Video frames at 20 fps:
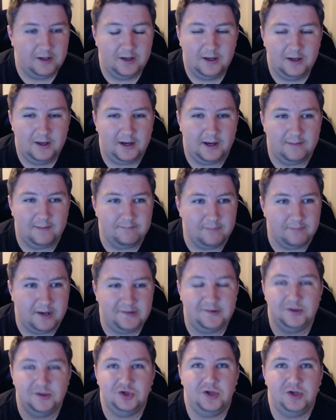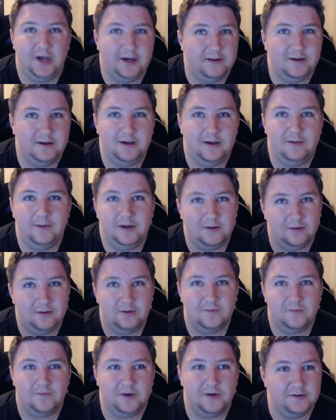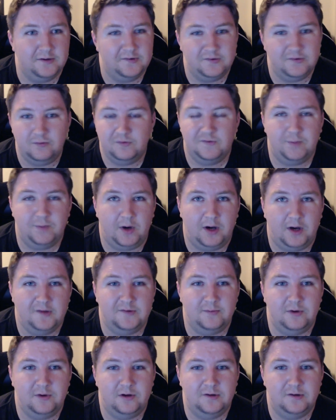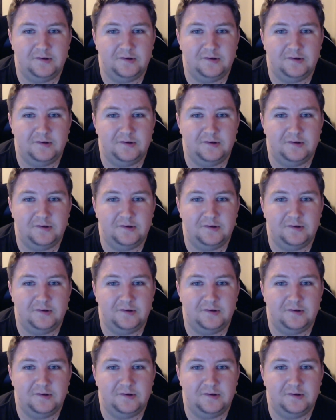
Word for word: I, I messaged Ellie, my girlfriend, as soon as possible.